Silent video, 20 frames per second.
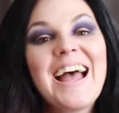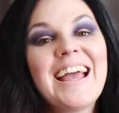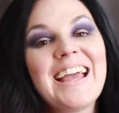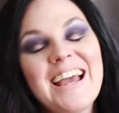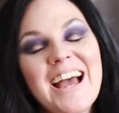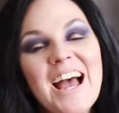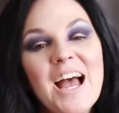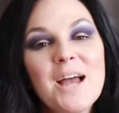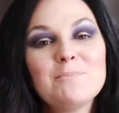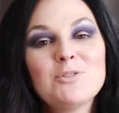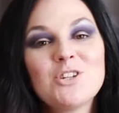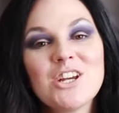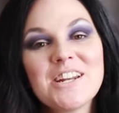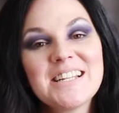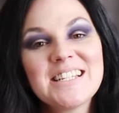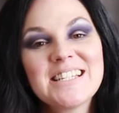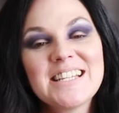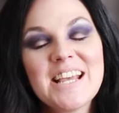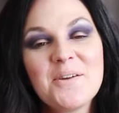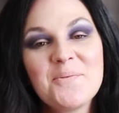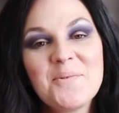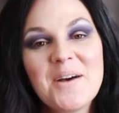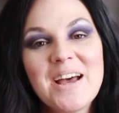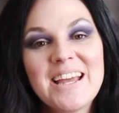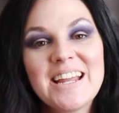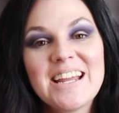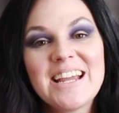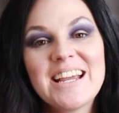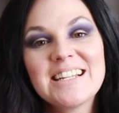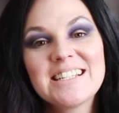Hi, I'm Jenna Say
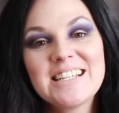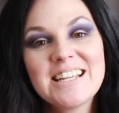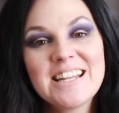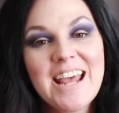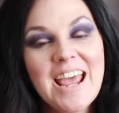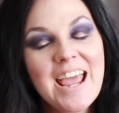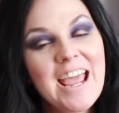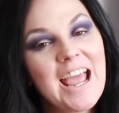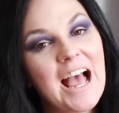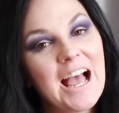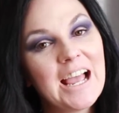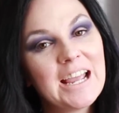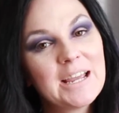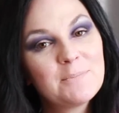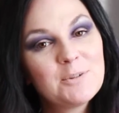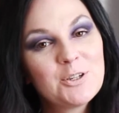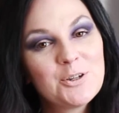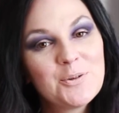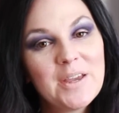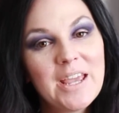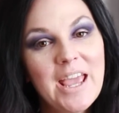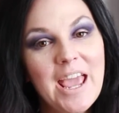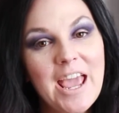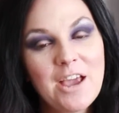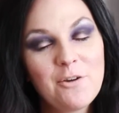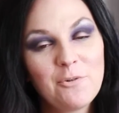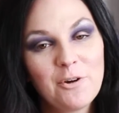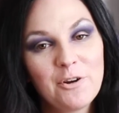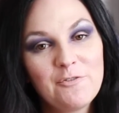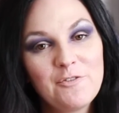What, and today I am doing
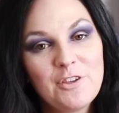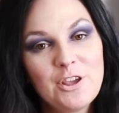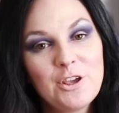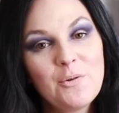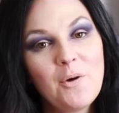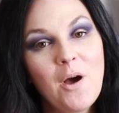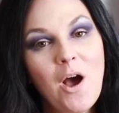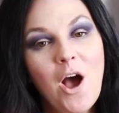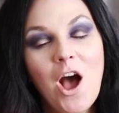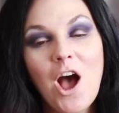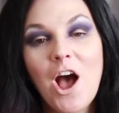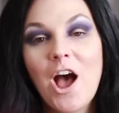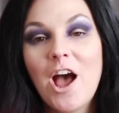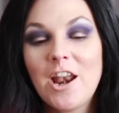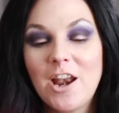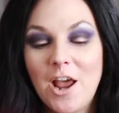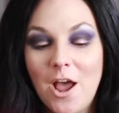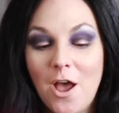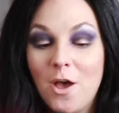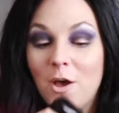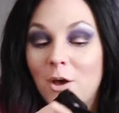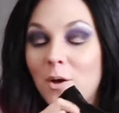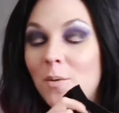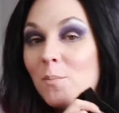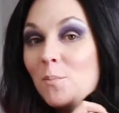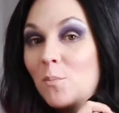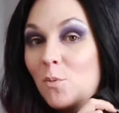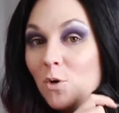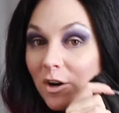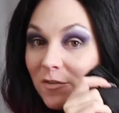a review on
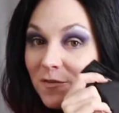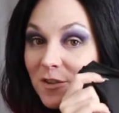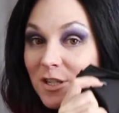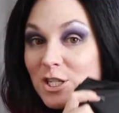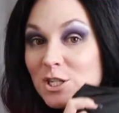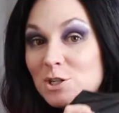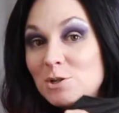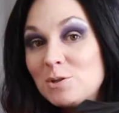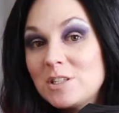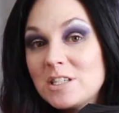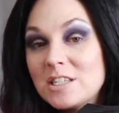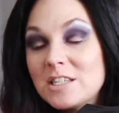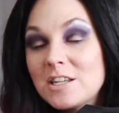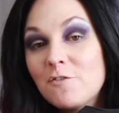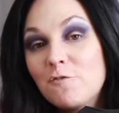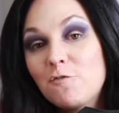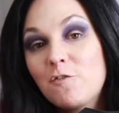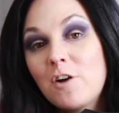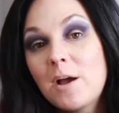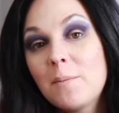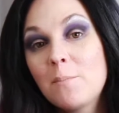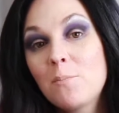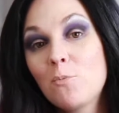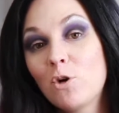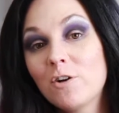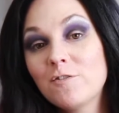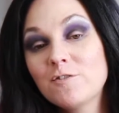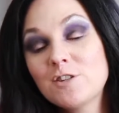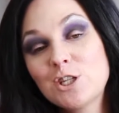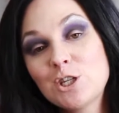Morphsuits from
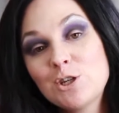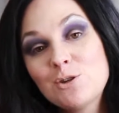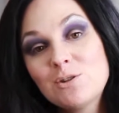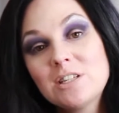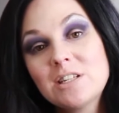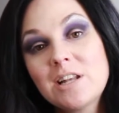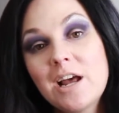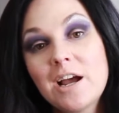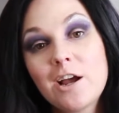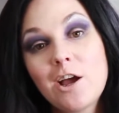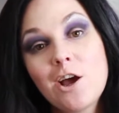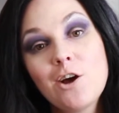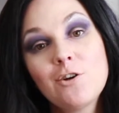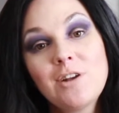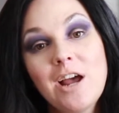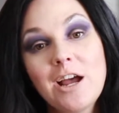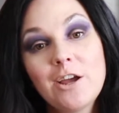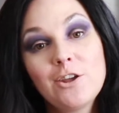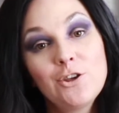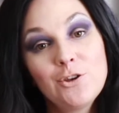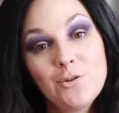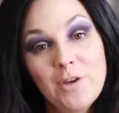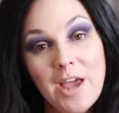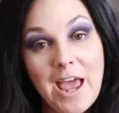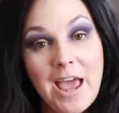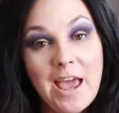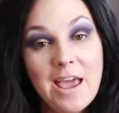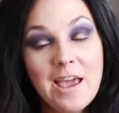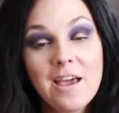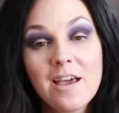
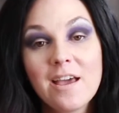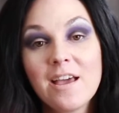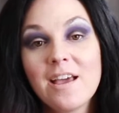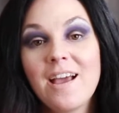morphsuits.co.uk.